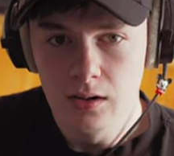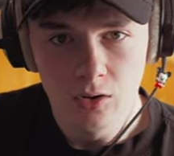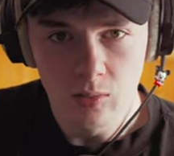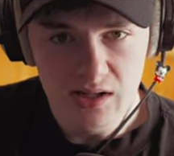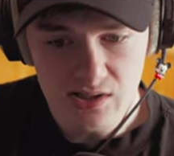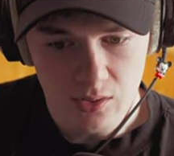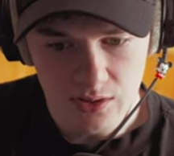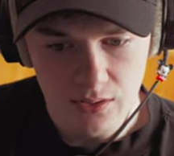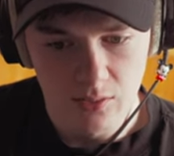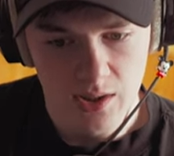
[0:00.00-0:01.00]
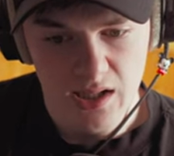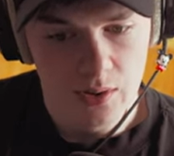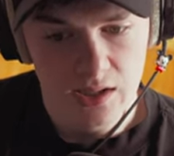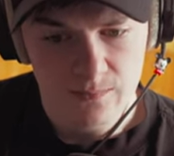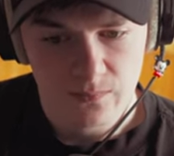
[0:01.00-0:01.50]
nobody's going to know
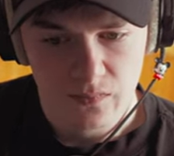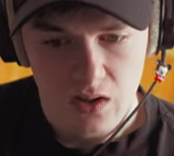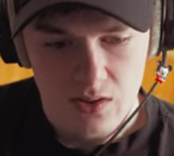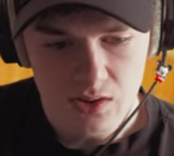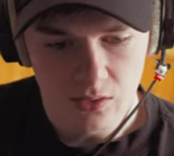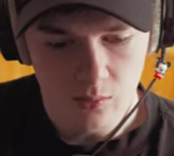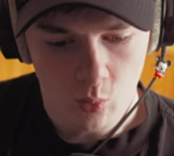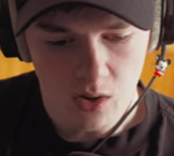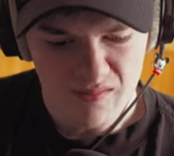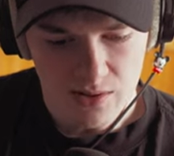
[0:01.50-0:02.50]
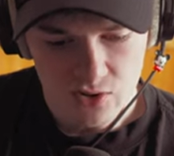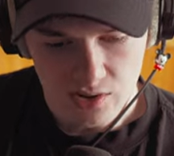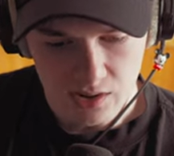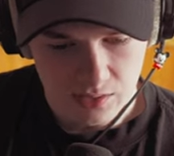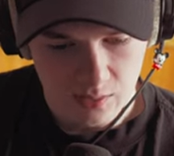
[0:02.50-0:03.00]
anyway. So what I've been
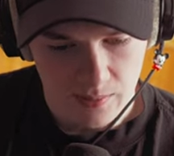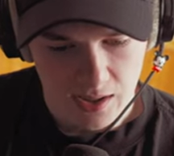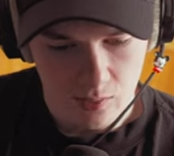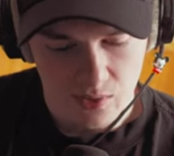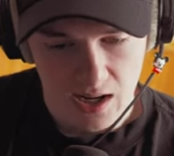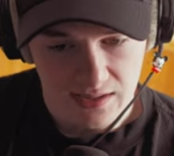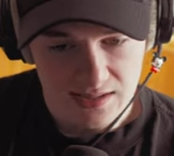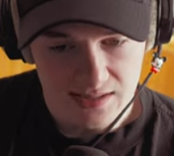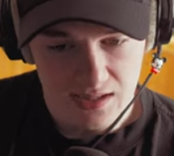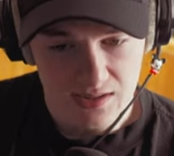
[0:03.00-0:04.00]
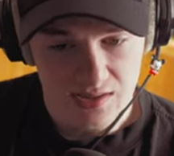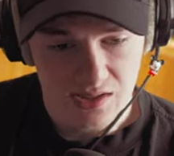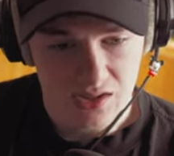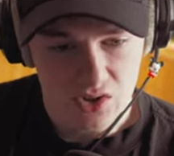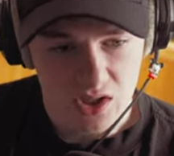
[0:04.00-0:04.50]
trying to do in my own practice is
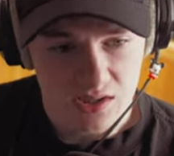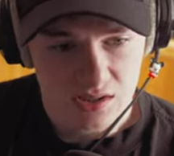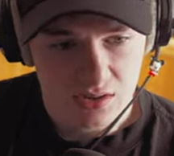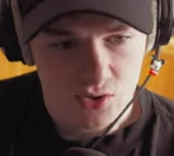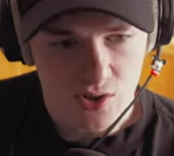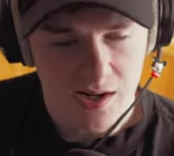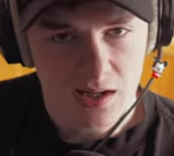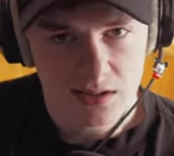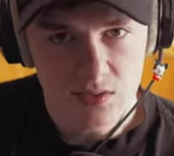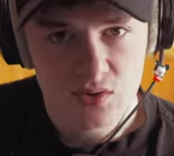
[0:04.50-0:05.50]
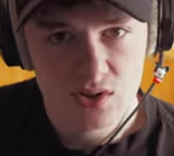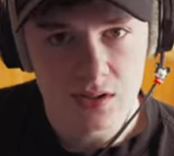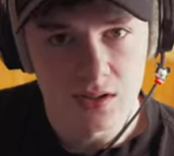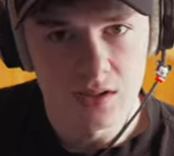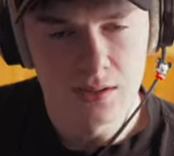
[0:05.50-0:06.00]
just try and get used
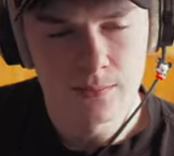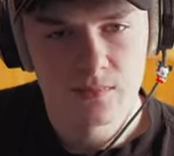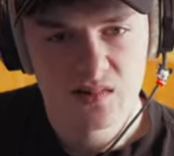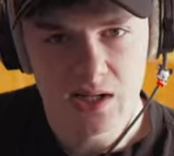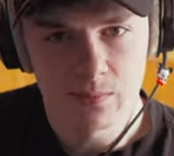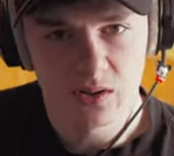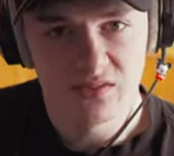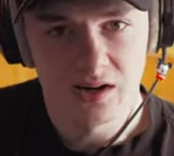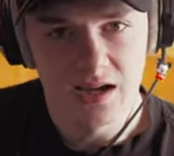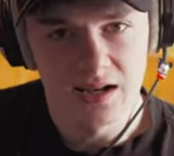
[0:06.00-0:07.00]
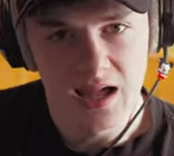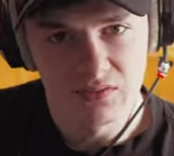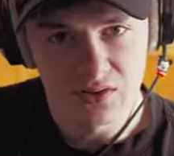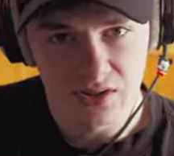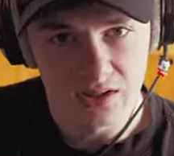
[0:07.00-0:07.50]
to simplifying
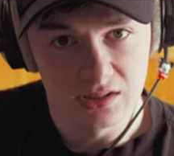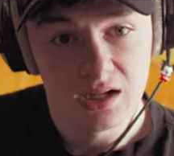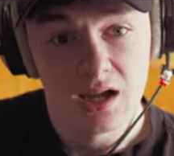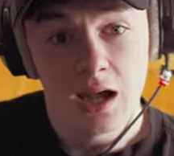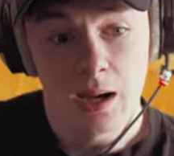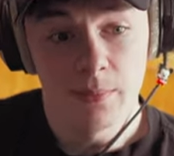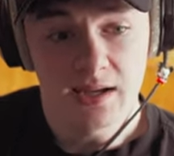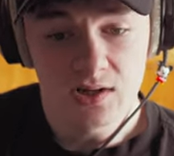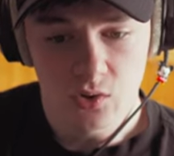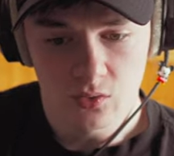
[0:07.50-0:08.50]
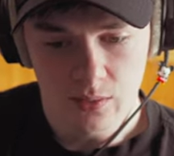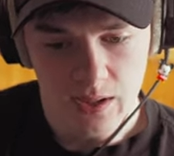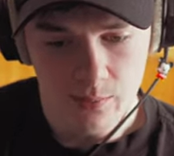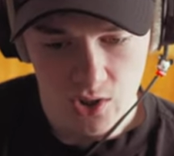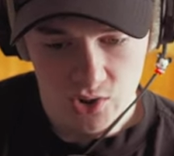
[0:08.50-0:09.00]
everything and making sure that
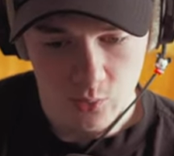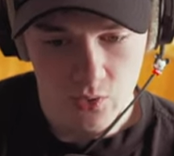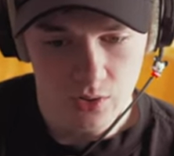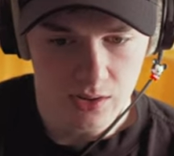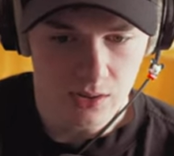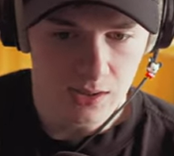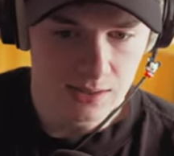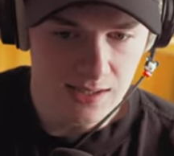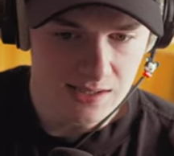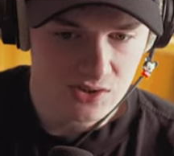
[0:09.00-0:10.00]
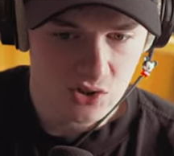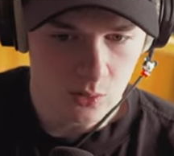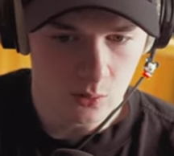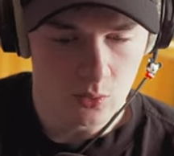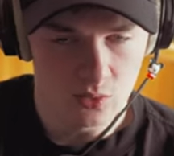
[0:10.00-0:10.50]
my brushwork leads
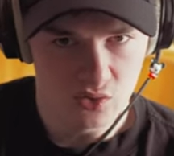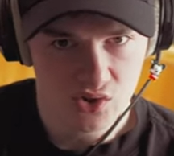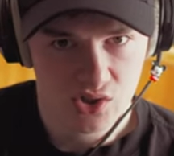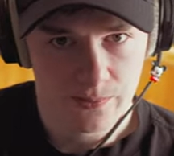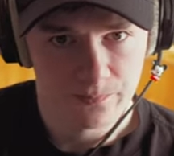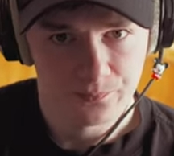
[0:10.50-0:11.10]
towards